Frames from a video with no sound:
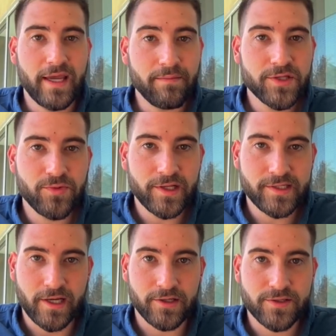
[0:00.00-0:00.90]
In between
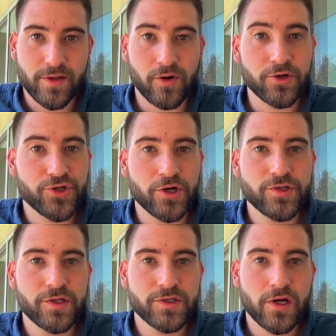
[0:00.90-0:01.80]
cells, there are
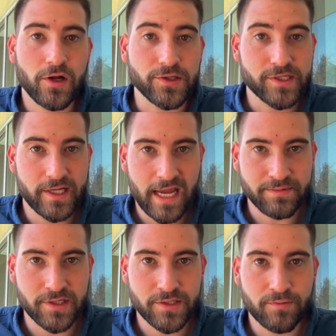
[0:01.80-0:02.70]
junctions called
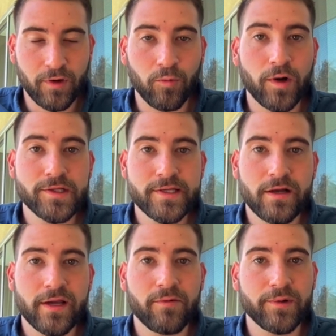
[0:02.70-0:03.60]
synapses, where one
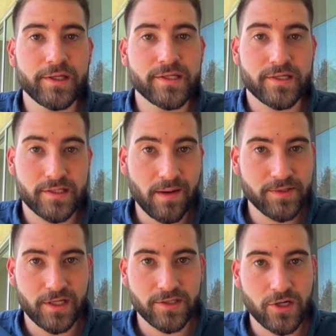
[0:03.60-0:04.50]
cell can release a
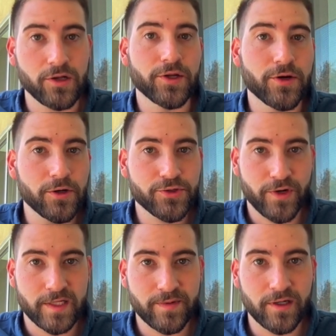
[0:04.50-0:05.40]
substance called a
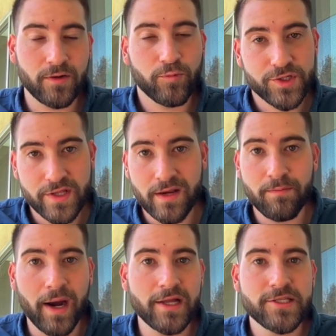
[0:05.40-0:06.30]
neurotransmitter, which then
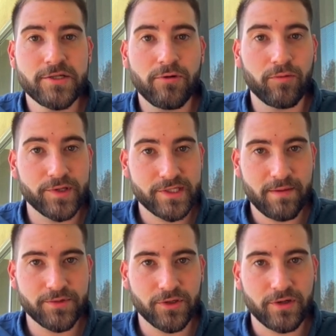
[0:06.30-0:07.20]
binds to a
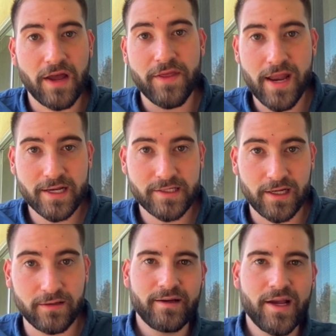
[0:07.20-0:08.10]
receptor on the next
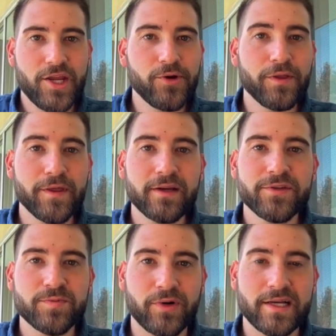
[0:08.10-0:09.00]
cell. You can think of
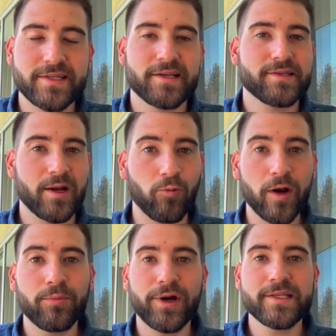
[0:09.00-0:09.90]
this process like
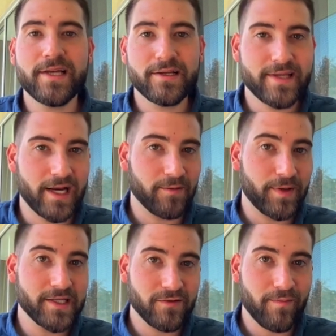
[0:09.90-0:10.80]
one brain cell sending a
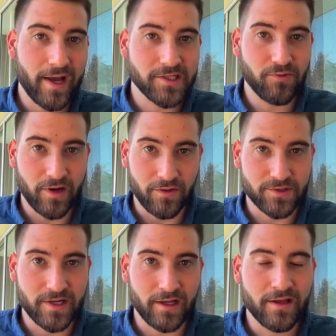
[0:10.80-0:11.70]
piece of mail to another
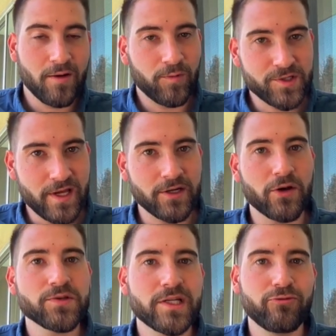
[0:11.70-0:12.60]
cell, which then
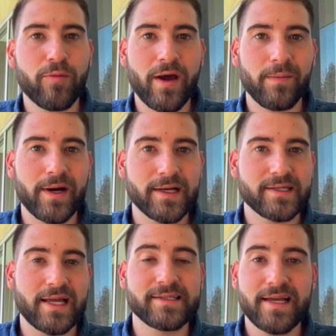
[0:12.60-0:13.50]
goes into a
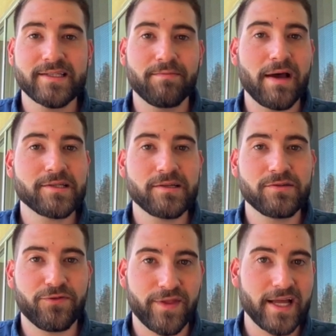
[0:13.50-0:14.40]
mailbox and sends a
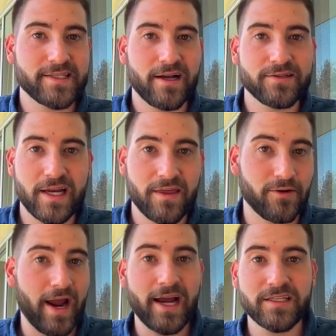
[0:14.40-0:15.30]
message for that cell to
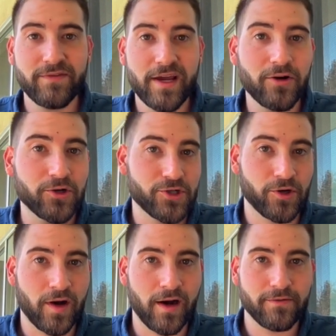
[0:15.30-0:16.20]
either activate or turn
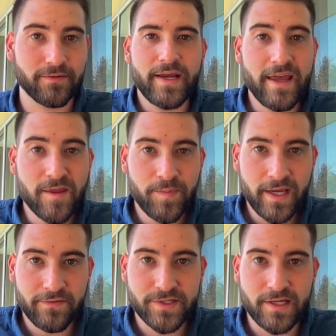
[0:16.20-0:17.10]
off. In the
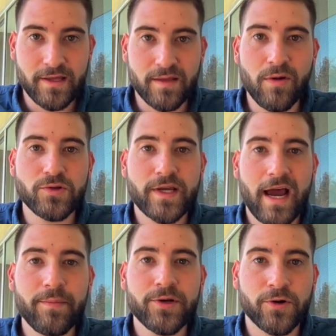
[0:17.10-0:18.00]
PFC, the most
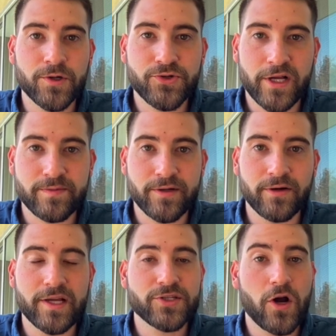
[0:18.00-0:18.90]
common
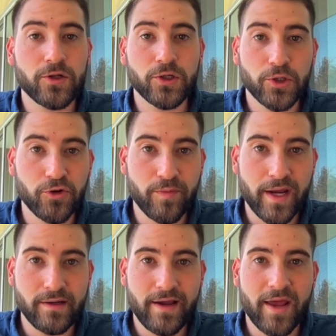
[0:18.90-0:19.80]
neurotransmitter is called
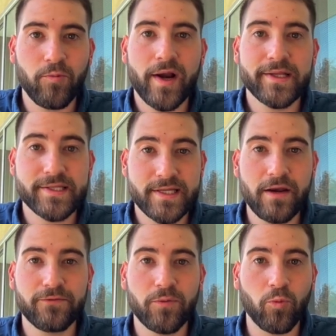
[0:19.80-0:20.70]
glutamate, and when it's
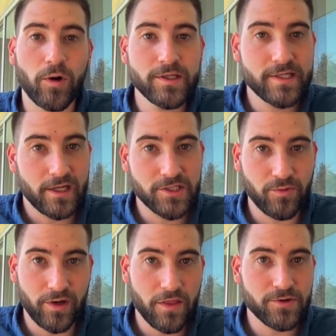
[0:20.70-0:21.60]
sent from one cell
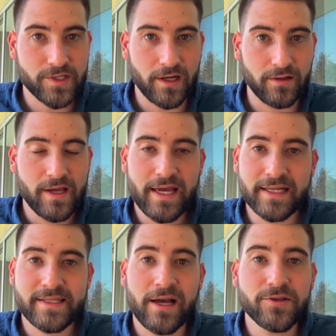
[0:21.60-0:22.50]
to another cell,
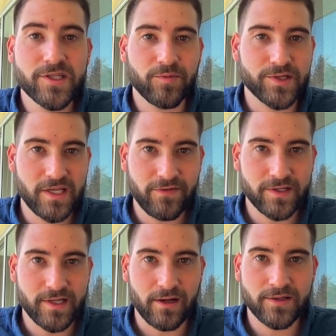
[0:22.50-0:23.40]
it tells the receiving
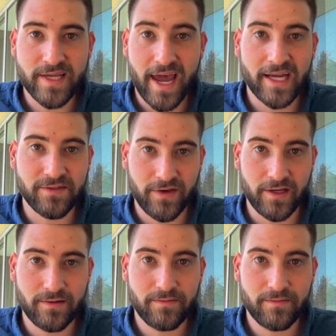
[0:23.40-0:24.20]
cell to activate.